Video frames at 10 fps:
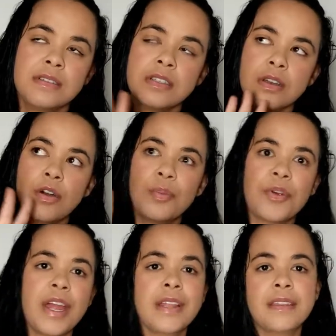
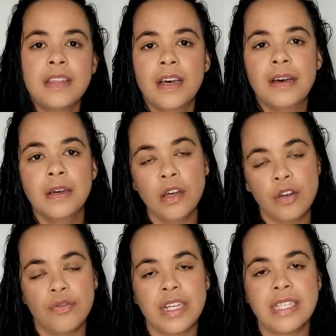incorporate the
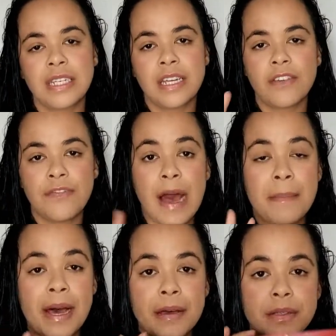rustic
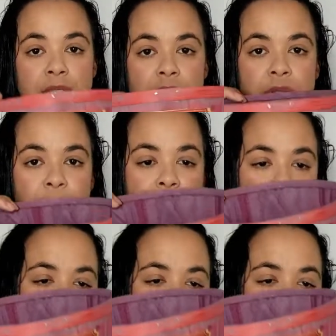farmhouse sort of